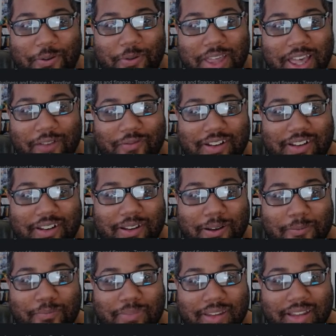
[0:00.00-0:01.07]
We have a, a
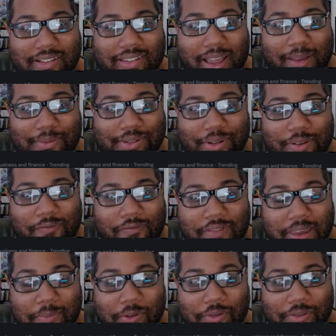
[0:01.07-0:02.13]
big time Sony
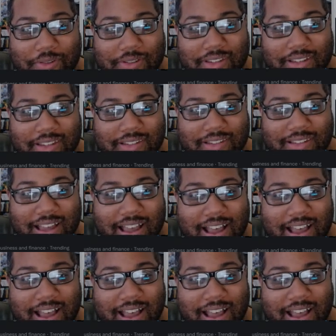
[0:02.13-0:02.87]
fanboy who says,